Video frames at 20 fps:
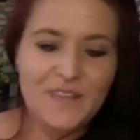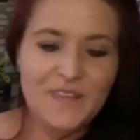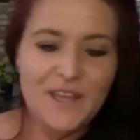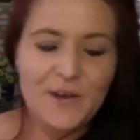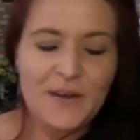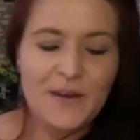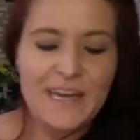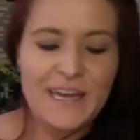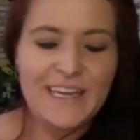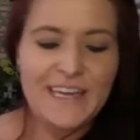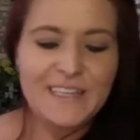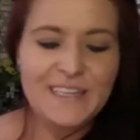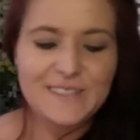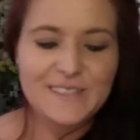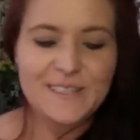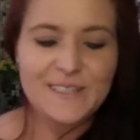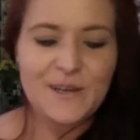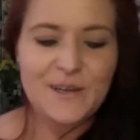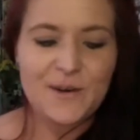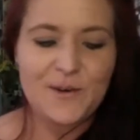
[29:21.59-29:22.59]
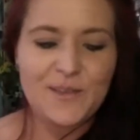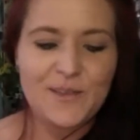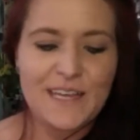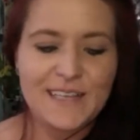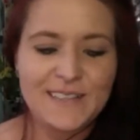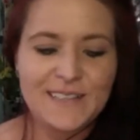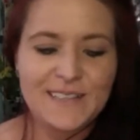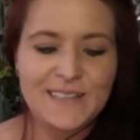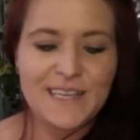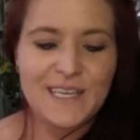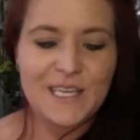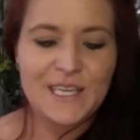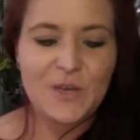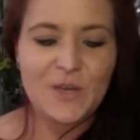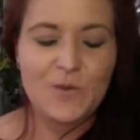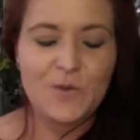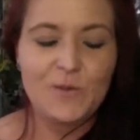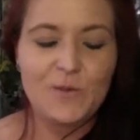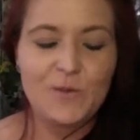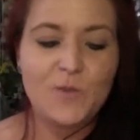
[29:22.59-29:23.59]
Okay, so that's like
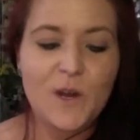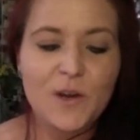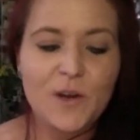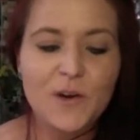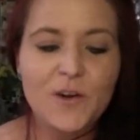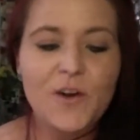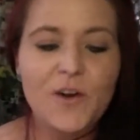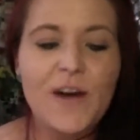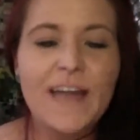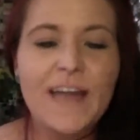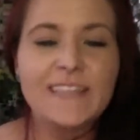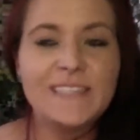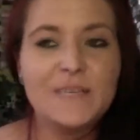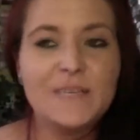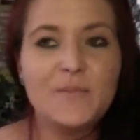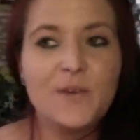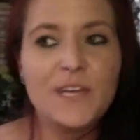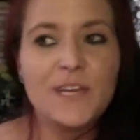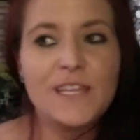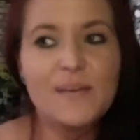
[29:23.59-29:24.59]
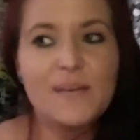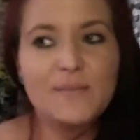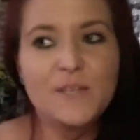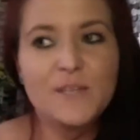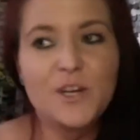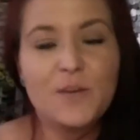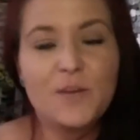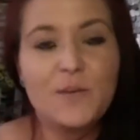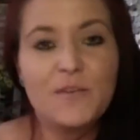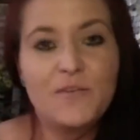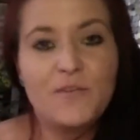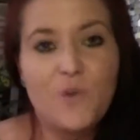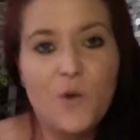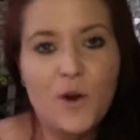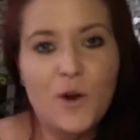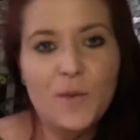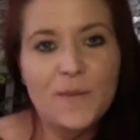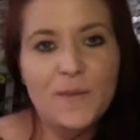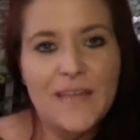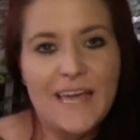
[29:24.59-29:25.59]
huge. One girl, I did bring it up to her
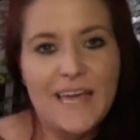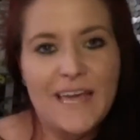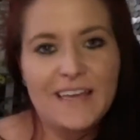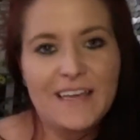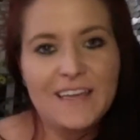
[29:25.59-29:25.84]
before, but I